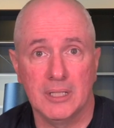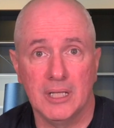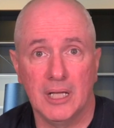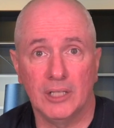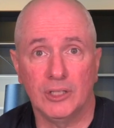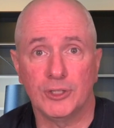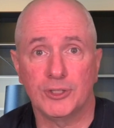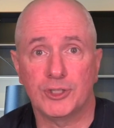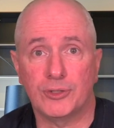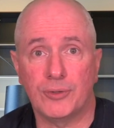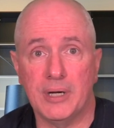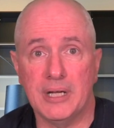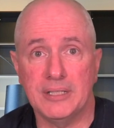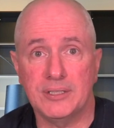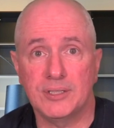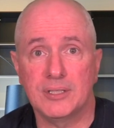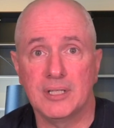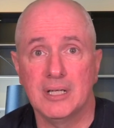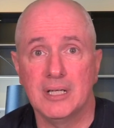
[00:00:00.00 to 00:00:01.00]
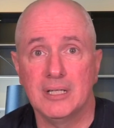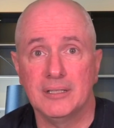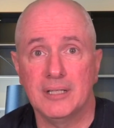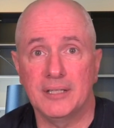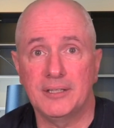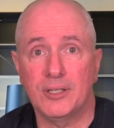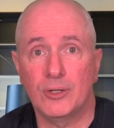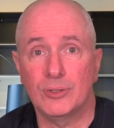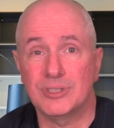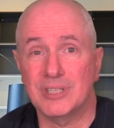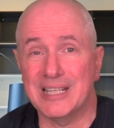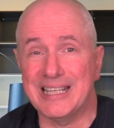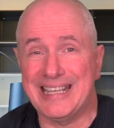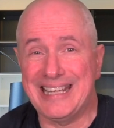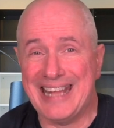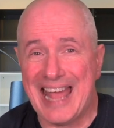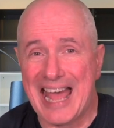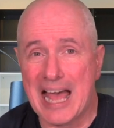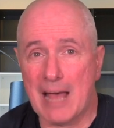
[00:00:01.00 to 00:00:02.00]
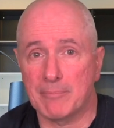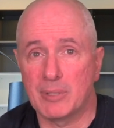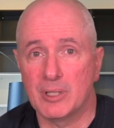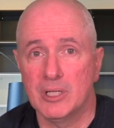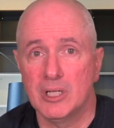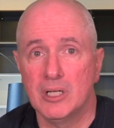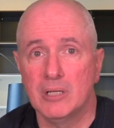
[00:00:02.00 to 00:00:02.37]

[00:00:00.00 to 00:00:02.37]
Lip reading: illustrates that there is a gap